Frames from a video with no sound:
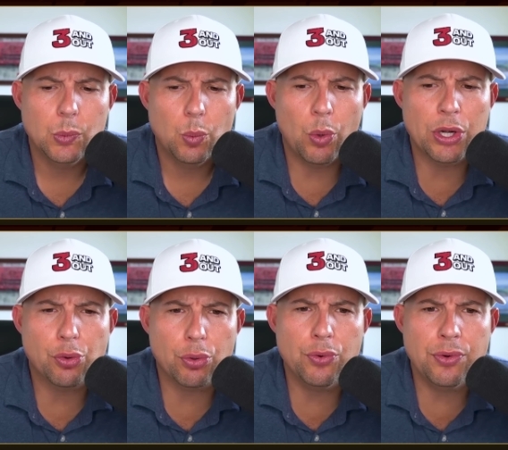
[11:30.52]
when
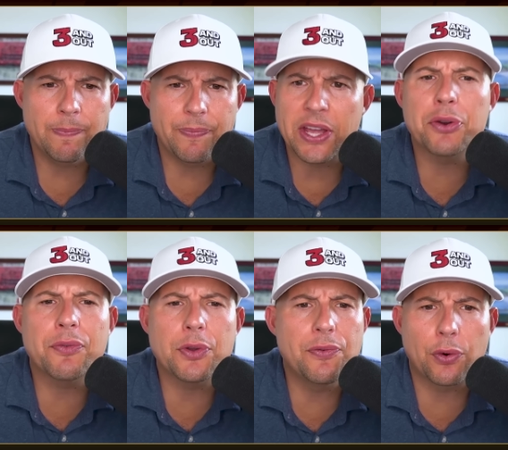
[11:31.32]
Gruden
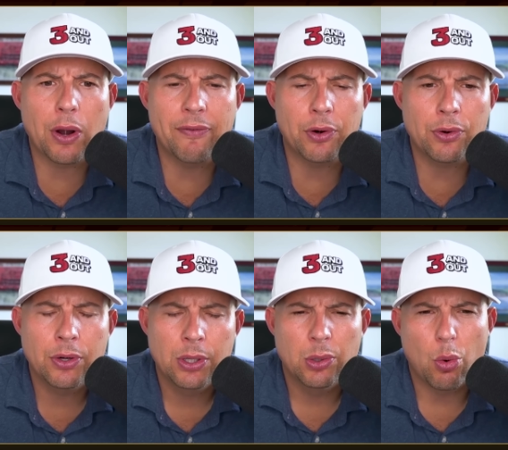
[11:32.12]
interviewed forever
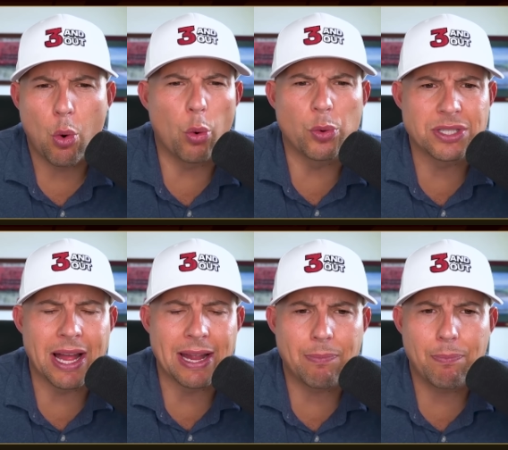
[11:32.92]
or was
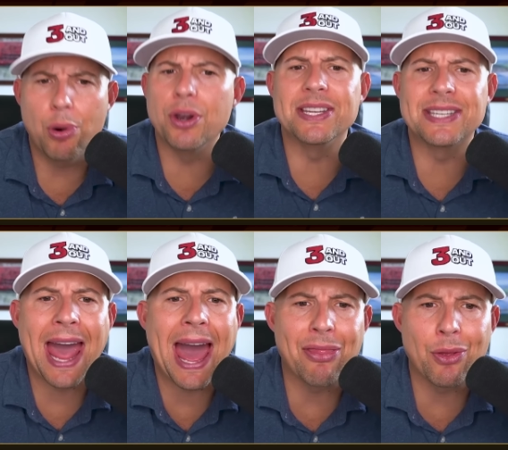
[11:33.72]
like putting his
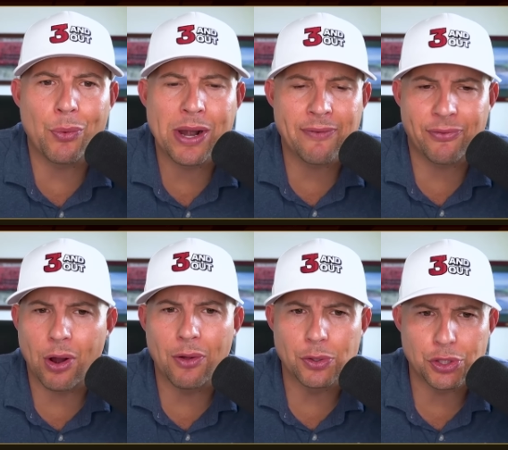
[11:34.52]
hat in the ring for
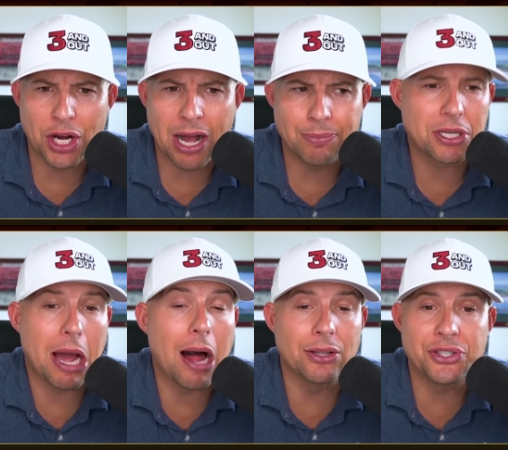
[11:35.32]
all those jobs,
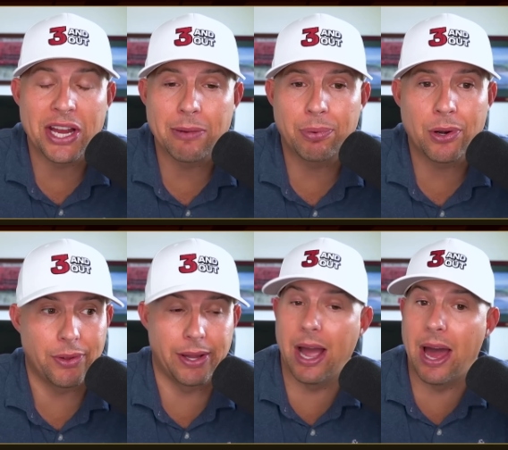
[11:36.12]
college and pro, you're
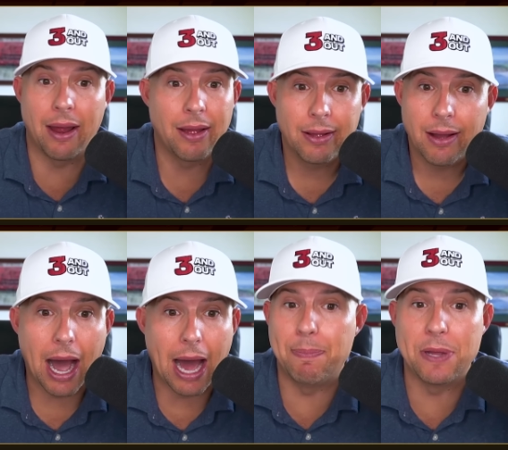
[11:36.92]
like, God,
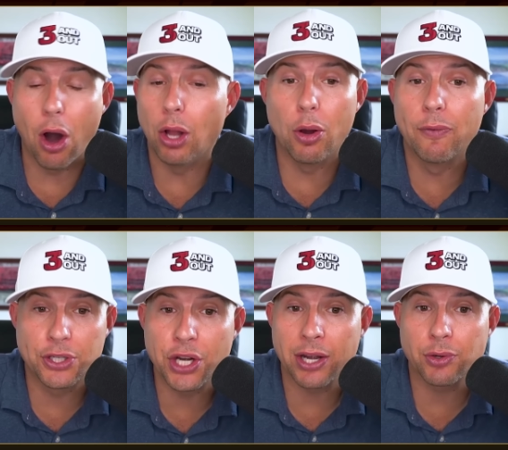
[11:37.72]
I'd be all over
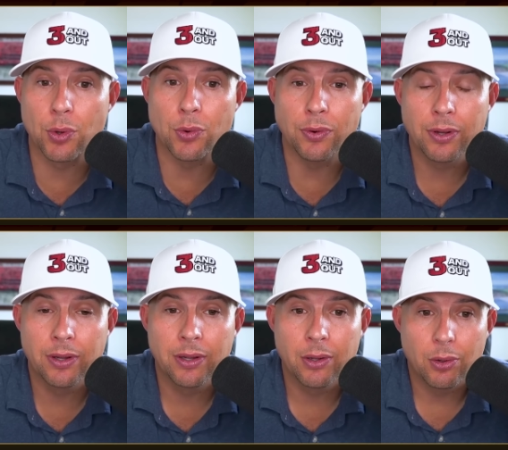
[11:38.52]
Jon Gruden.
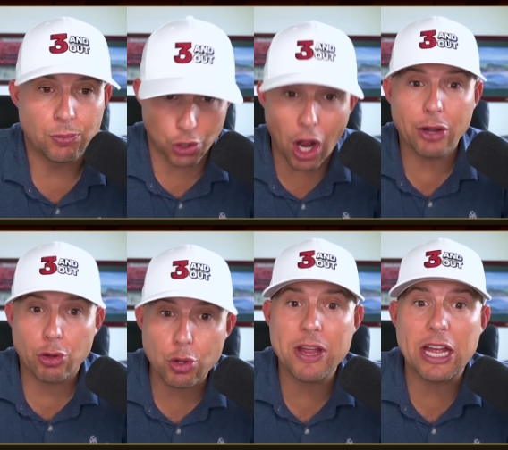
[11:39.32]
John,
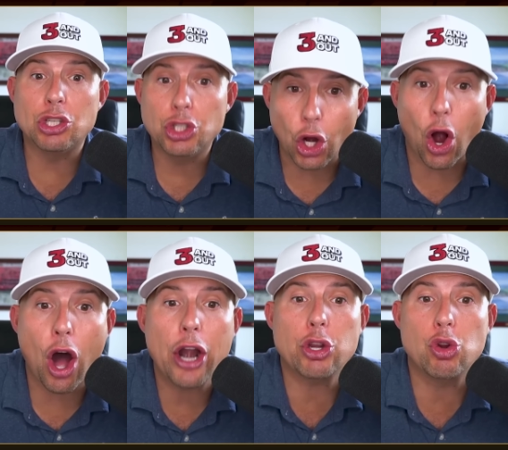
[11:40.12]
you can get
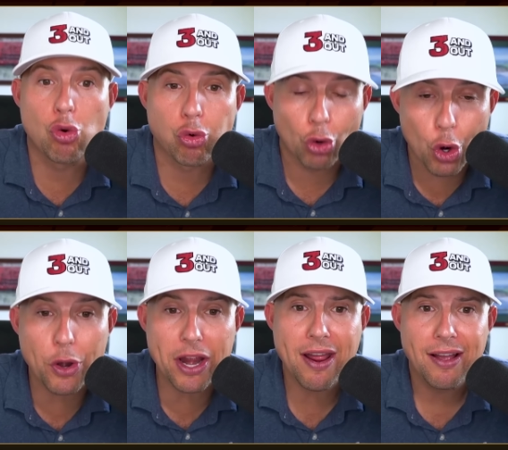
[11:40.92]
Jon Gruden.